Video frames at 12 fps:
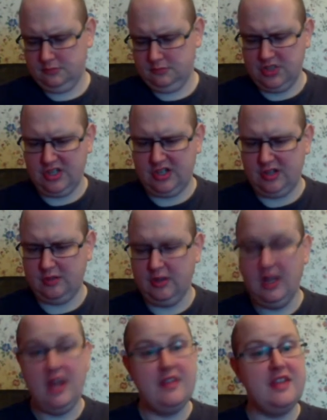no,
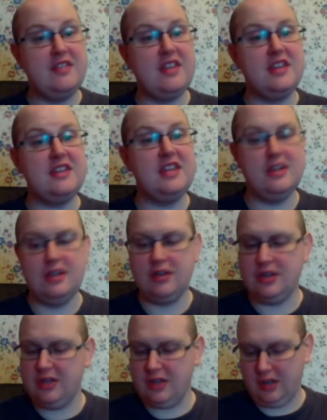the, the, you,
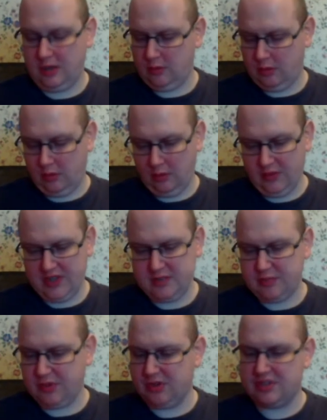you know, all these
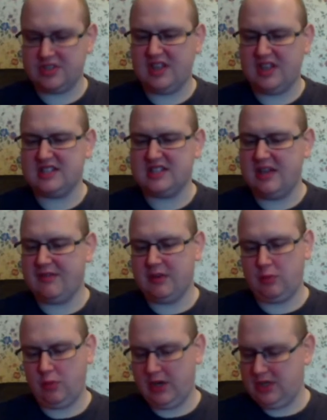books, there's
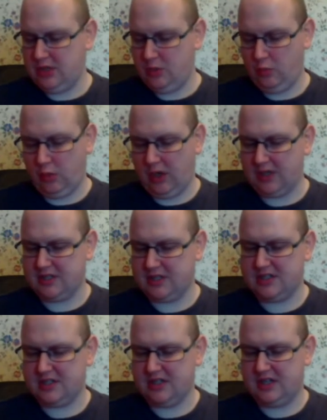never when you
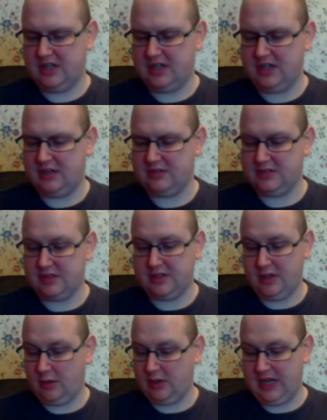want uh, to
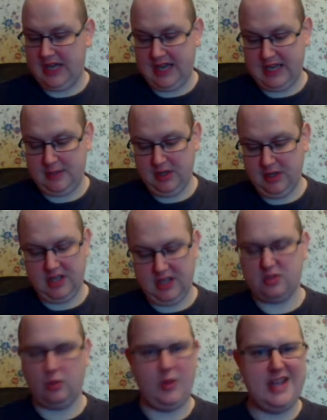know a name, it's
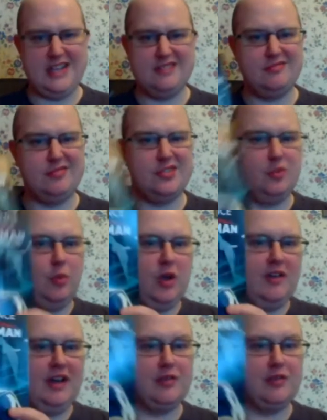always somewhere
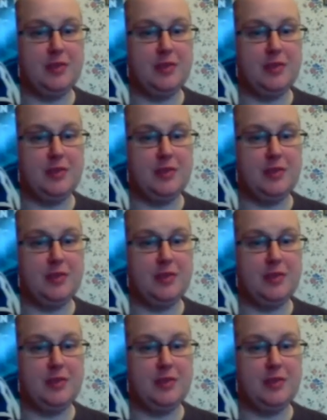else.